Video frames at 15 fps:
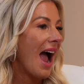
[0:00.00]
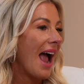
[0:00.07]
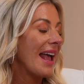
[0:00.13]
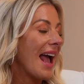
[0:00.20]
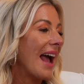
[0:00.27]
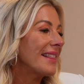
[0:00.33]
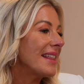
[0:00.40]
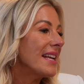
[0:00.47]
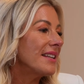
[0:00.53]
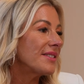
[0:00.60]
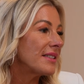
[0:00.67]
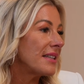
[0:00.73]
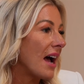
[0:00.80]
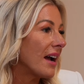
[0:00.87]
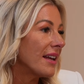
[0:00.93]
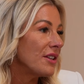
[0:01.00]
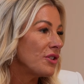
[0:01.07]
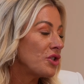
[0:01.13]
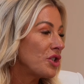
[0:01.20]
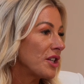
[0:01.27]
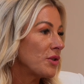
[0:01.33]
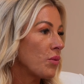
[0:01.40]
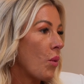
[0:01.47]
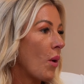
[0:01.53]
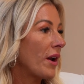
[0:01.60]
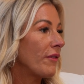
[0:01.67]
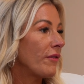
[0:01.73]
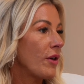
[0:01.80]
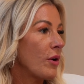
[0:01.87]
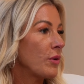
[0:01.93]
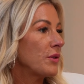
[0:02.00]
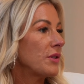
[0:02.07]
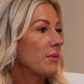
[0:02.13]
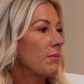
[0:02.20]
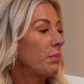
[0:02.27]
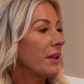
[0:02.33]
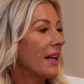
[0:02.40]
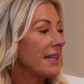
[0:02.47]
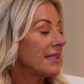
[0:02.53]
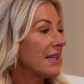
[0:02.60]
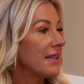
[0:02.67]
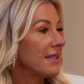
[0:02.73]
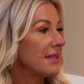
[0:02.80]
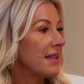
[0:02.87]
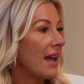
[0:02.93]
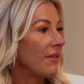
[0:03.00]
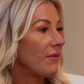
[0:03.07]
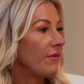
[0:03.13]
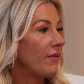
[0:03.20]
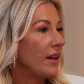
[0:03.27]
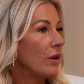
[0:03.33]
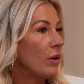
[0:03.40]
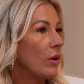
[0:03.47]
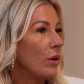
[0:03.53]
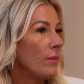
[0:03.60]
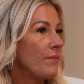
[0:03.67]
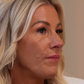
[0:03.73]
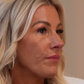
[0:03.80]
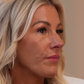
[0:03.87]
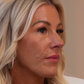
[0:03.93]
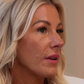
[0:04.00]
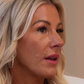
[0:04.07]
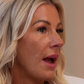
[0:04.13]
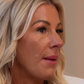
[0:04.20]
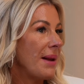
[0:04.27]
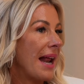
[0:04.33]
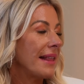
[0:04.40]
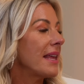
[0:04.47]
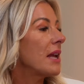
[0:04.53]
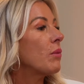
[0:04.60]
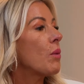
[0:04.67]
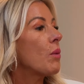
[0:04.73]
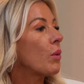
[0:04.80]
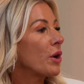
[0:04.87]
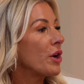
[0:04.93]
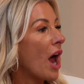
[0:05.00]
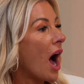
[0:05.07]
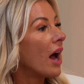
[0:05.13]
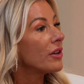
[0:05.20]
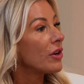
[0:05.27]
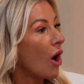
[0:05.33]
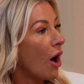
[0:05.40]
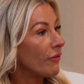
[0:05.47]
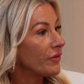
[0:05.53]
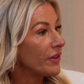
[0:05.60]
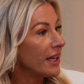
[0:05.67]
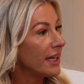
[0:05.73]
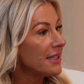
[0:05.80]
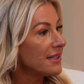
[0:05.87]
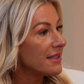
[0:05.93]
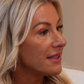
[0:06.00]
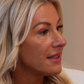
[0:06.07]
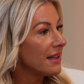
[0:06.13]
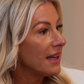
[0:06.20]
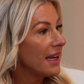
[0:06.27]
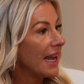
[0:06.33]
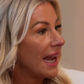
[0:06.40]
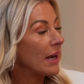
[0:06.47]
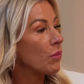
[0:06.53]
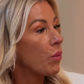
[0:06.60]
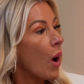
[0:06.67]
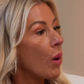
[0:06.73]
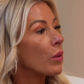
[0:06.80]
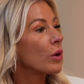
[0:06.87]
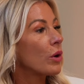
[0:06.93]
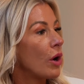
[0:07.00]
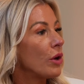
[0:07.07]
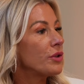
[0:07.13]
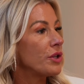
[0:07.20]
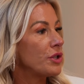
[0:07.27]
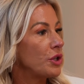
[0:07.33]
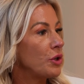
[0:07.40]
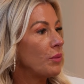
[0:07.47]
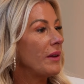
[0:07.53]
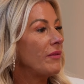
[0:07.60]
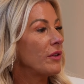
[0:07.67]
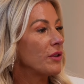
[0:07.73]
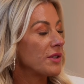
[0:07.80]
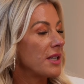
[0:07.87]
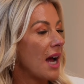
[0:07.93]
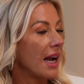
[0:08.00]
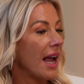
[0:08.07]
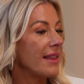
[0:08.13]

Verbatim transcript: I think stuck is just one of those places that feel, I mean, I think when we're not confident in what we're called to do, we feel stuck.